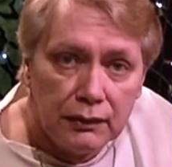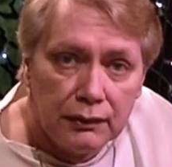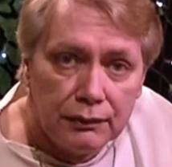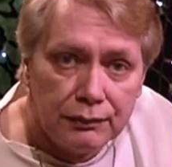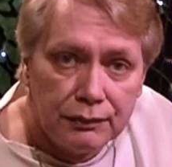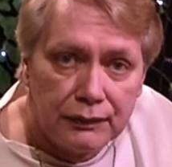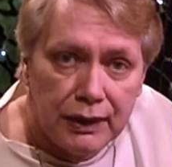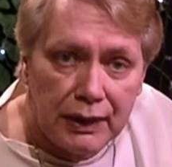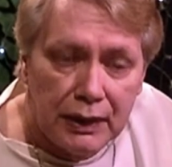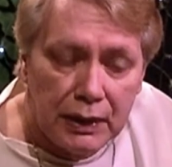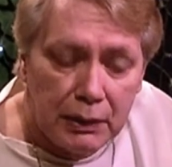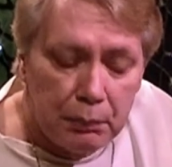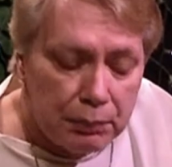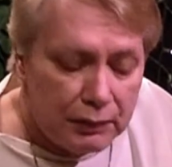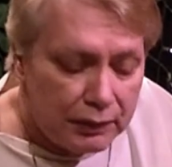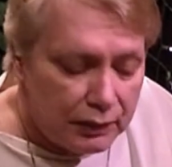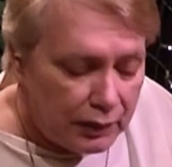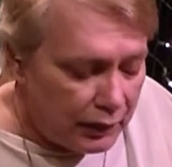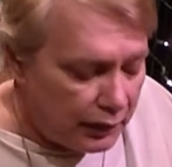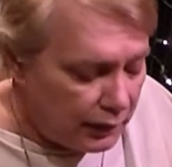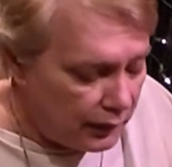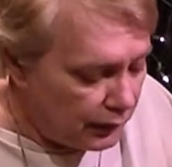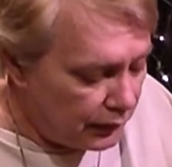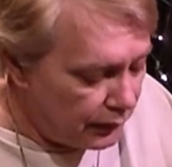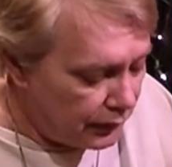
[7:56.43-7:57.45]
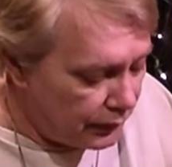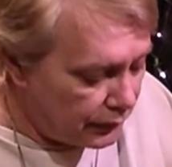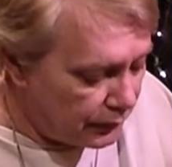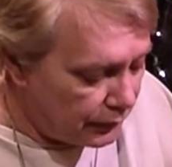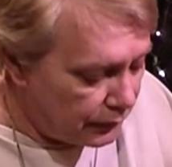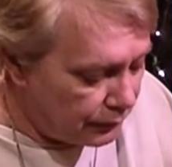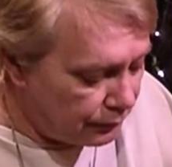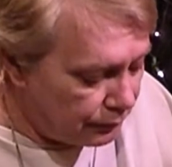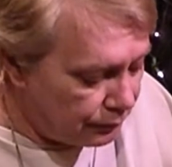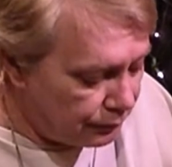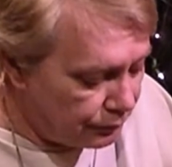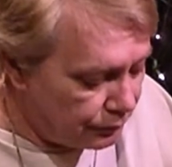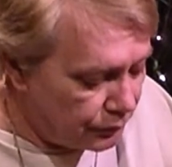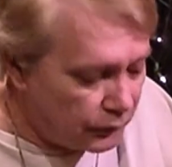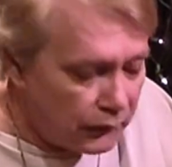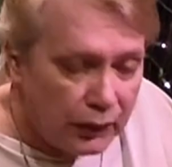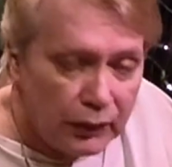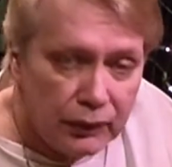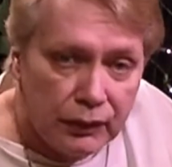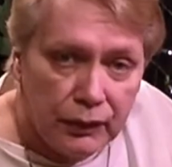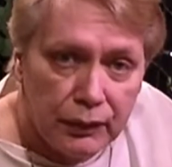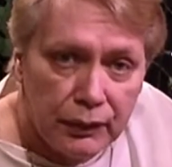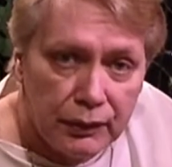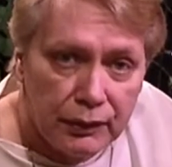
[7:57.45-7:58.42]
keep it a
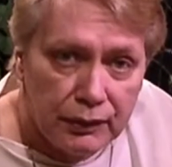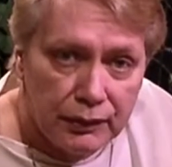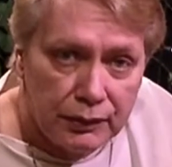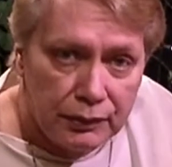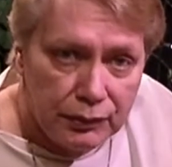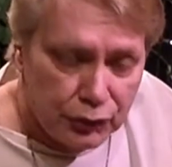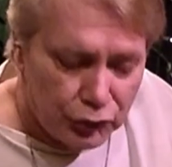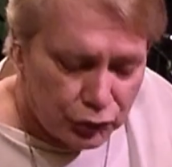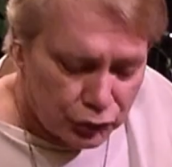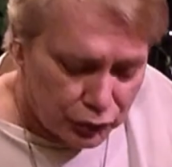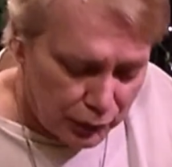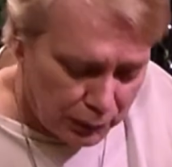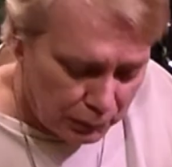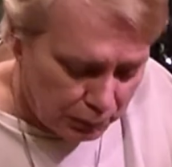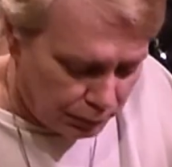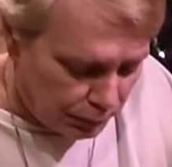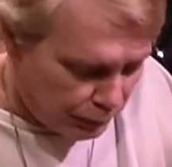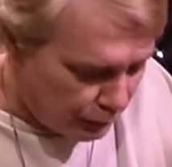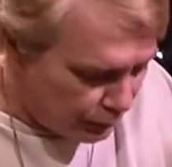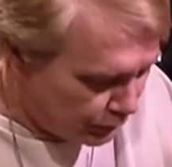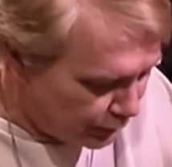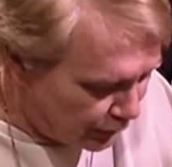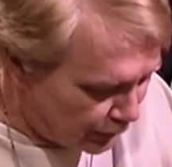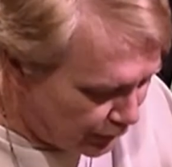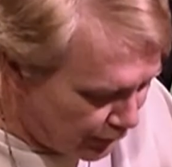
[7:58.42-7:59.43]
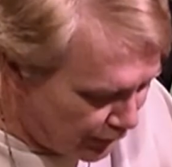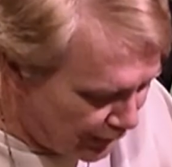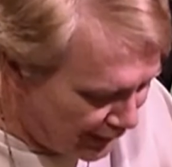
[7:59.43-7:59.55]
good trip, right?